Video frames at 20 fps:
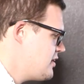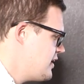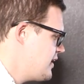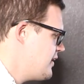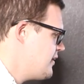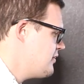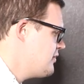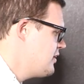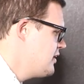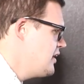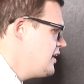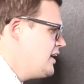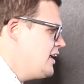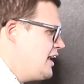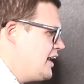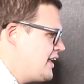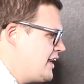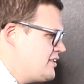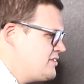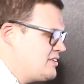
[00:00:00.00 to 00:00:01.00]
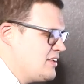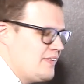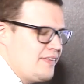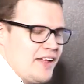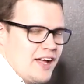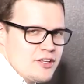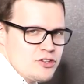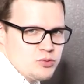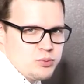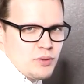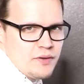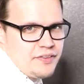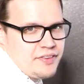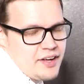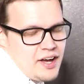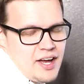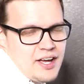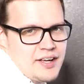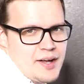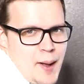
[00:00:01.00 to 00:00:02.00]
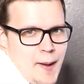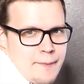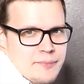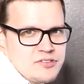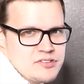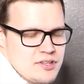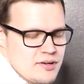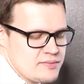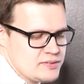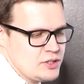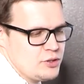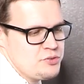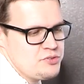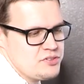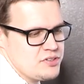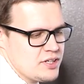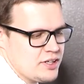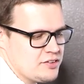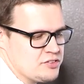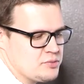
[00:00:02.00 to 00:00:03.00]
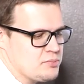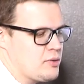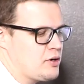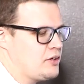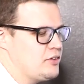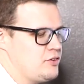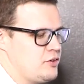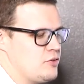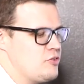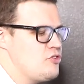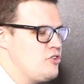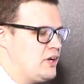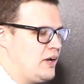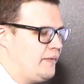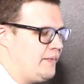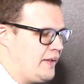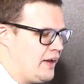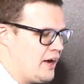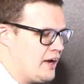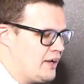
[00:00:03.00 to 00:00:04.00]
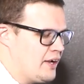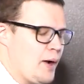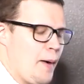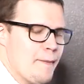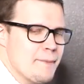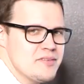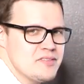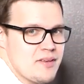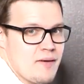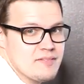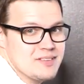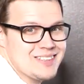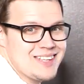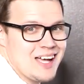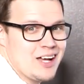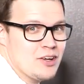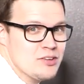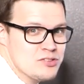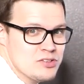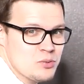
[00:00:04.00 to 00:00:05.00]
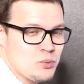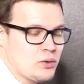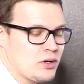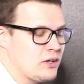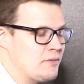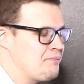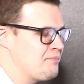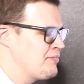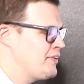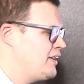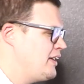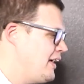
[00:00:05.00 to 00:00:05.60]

radio. And I said that's what the ICOM 706 Mark IIG and the ICOM 7000 were.